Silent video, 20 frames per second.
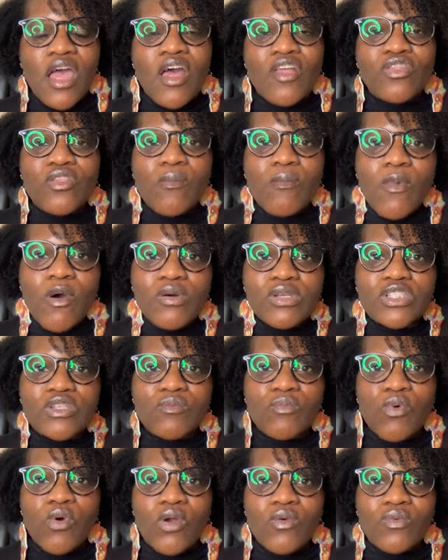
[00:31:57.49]
the most
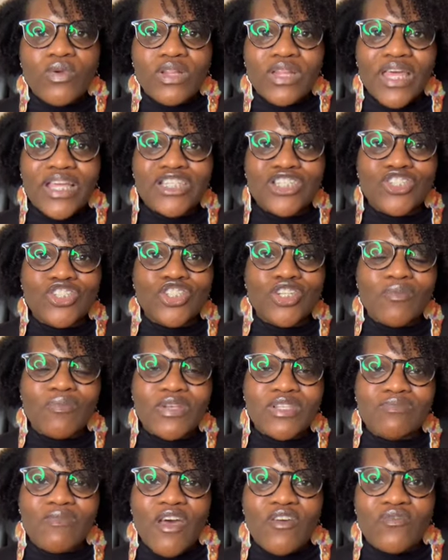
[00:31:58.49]
important relationship
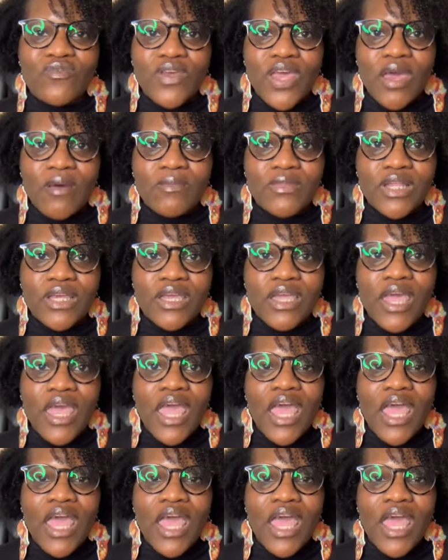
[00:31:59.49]
is my family.